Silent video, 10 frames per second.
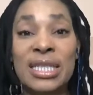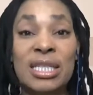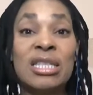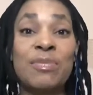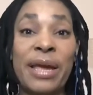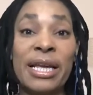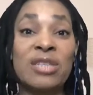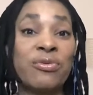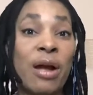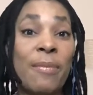the space
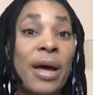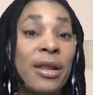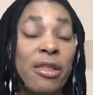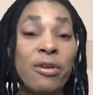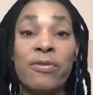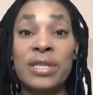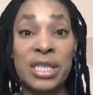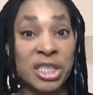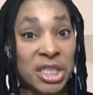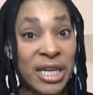from another
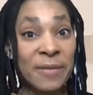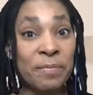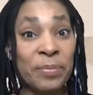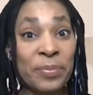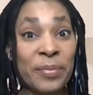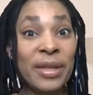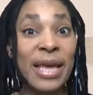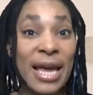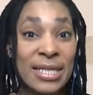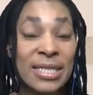physician.
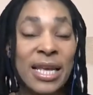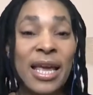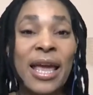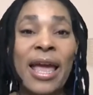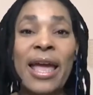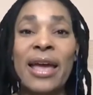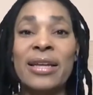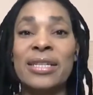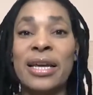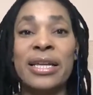Yes. And
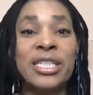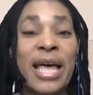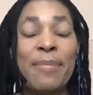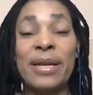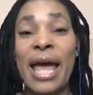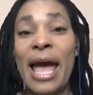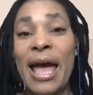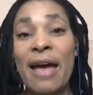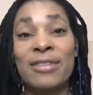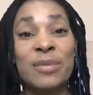he just happened to
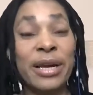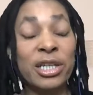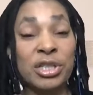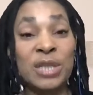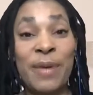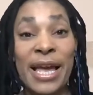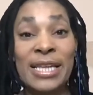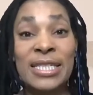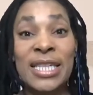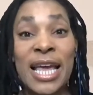have some extra space,
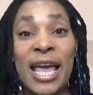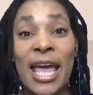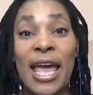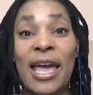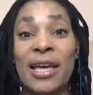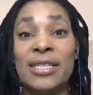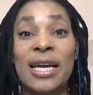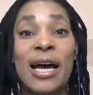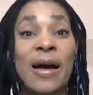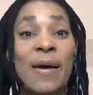and
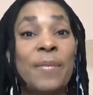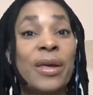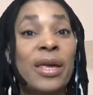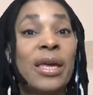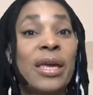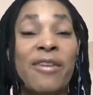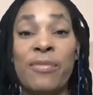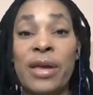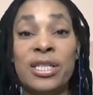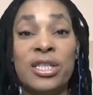he
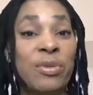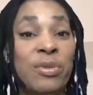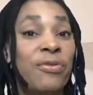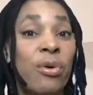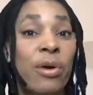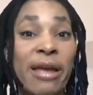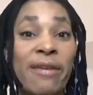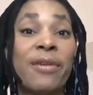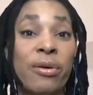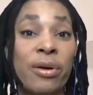gave it to me for a
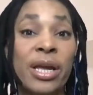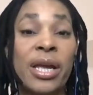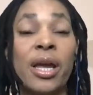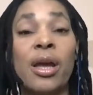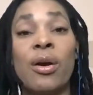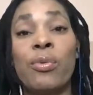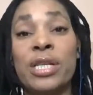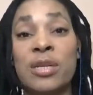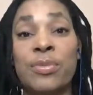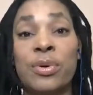very
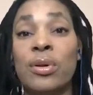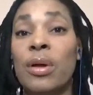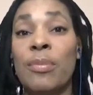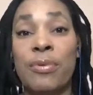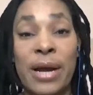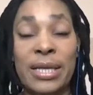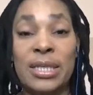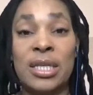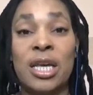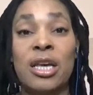reasonable
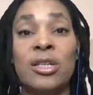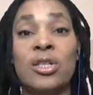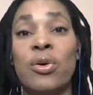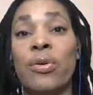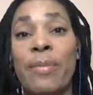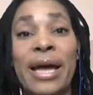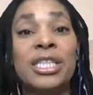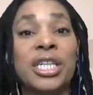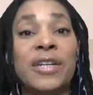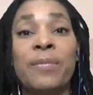price. So
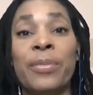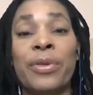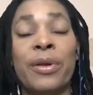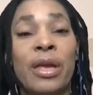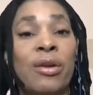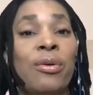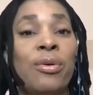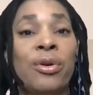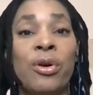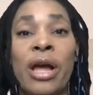imagine
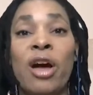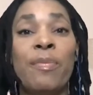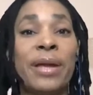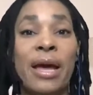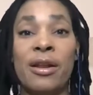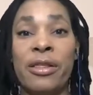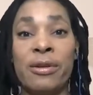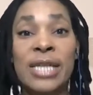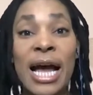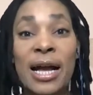you're helping out another
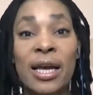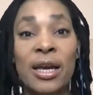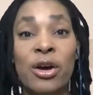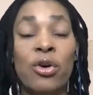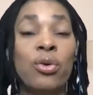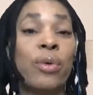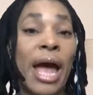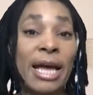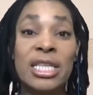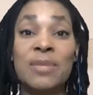doc who
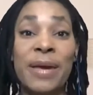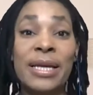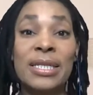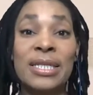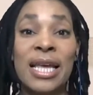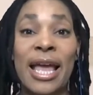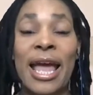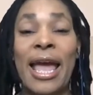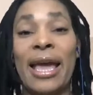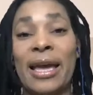has space,
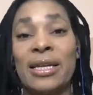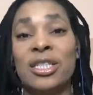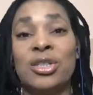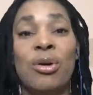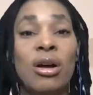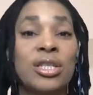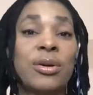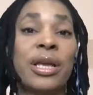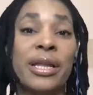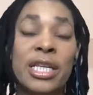and you're also
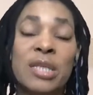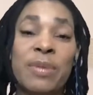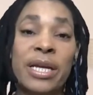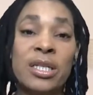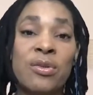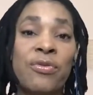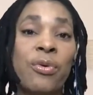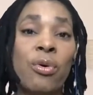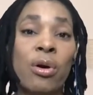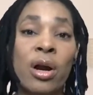getting space
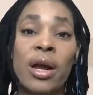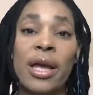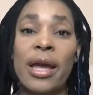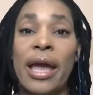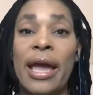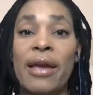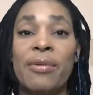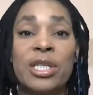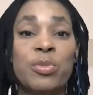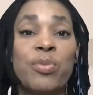for a
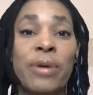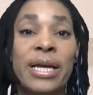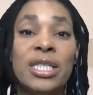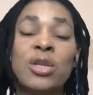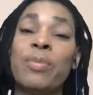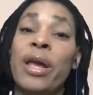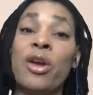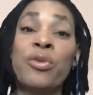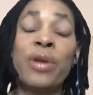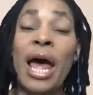reasonable price.
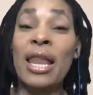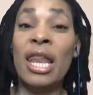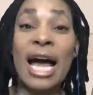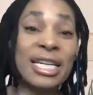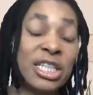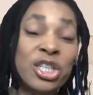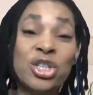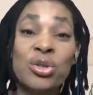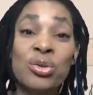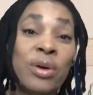You're not locked
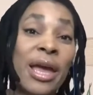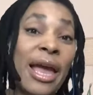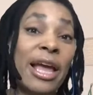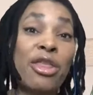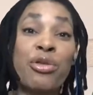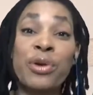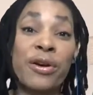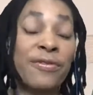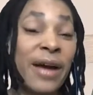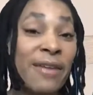into a 3 or
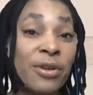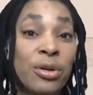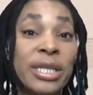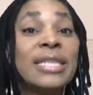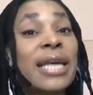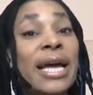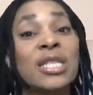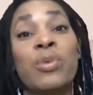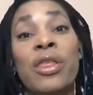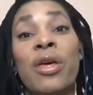5 year lease as
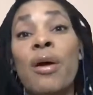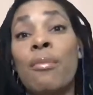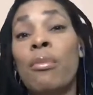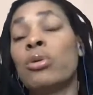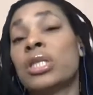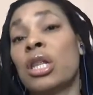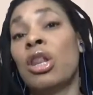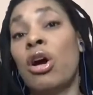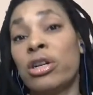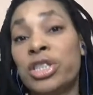with most
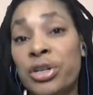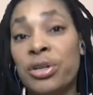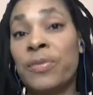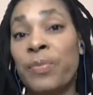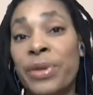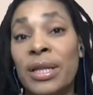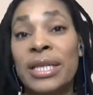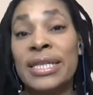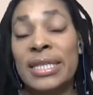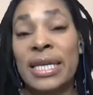larger
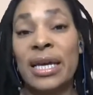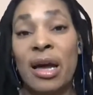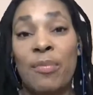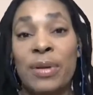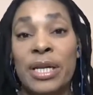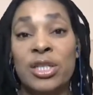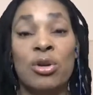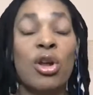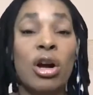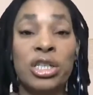leasing companies or
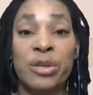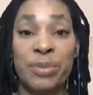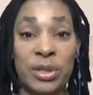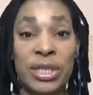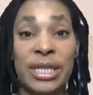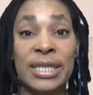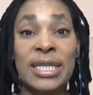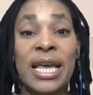larger buildings.